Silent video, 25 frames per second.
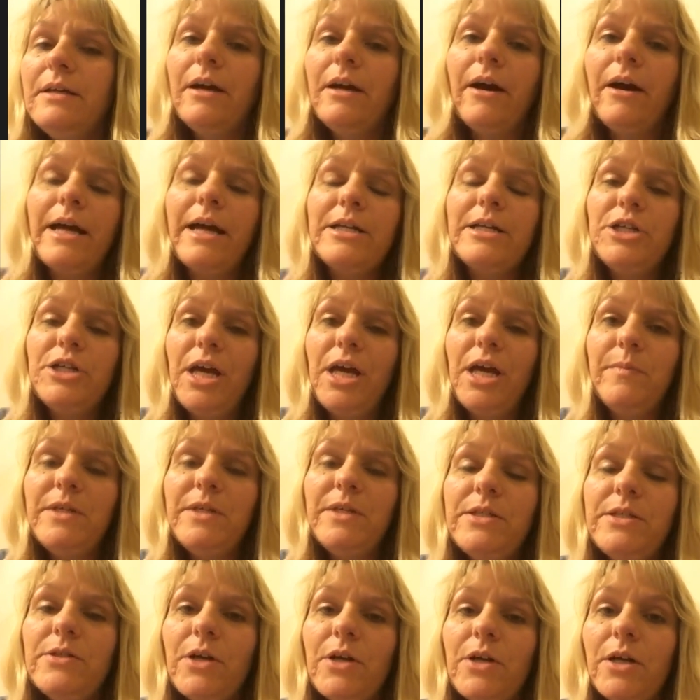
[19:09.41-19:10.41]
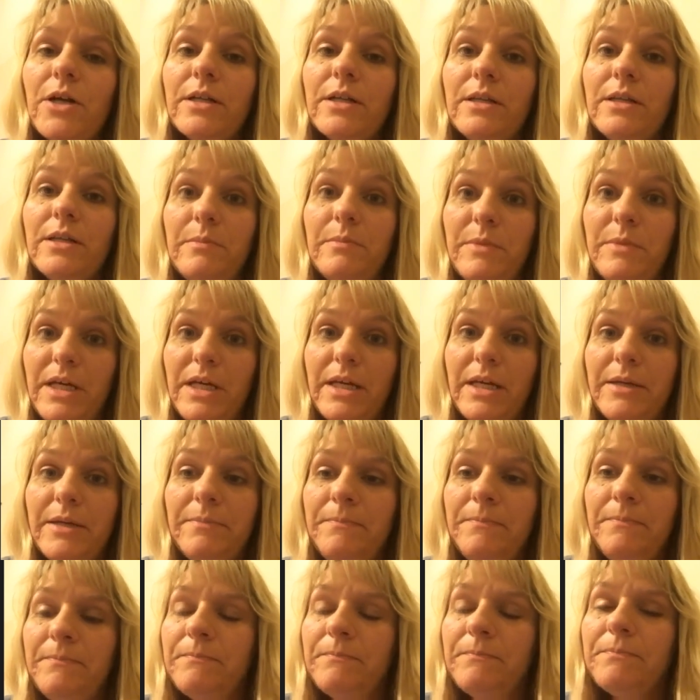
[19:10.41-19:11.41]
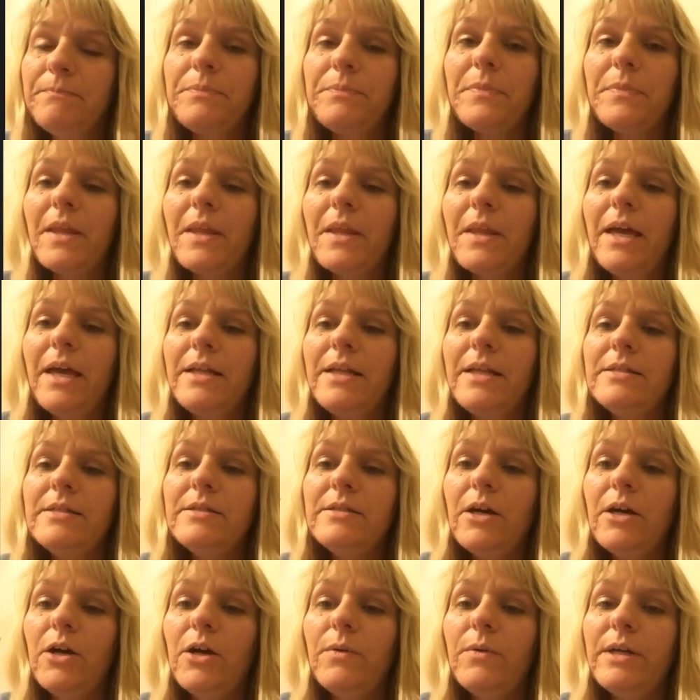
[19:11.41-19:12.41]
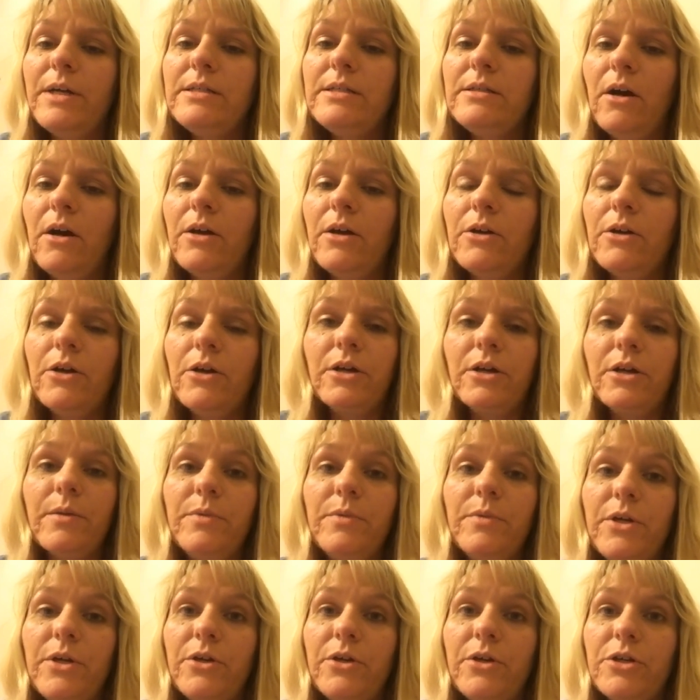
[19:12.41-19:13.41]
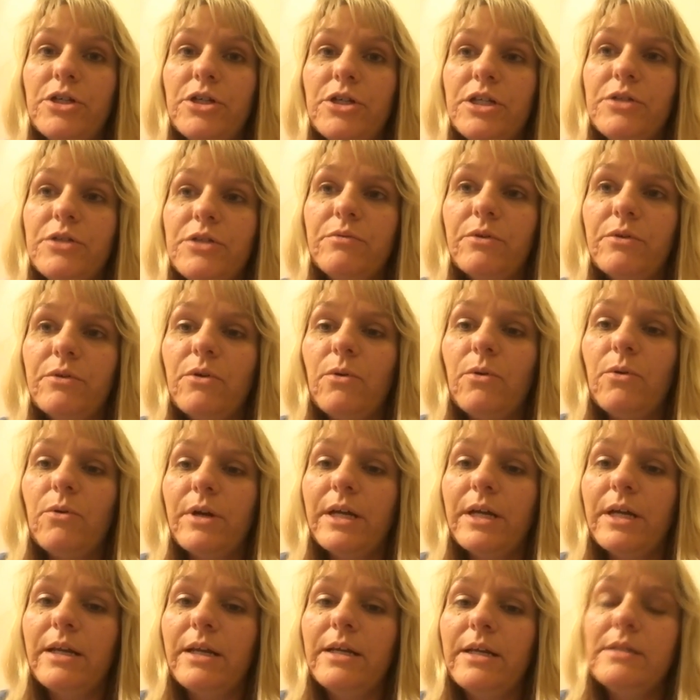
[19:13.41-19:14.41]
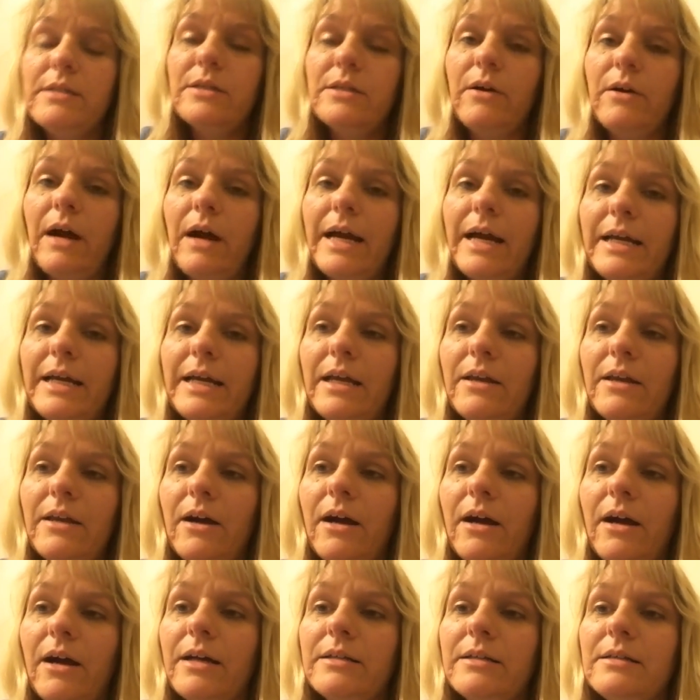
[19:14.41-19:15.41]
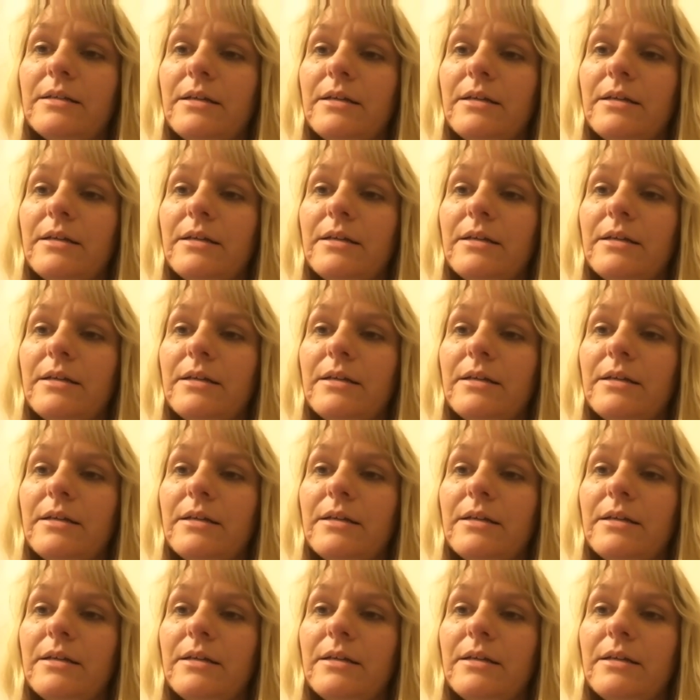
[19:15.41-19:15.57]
All right, Jaime started the meeting, and so it's on her computer. She's recording it, so I cannot.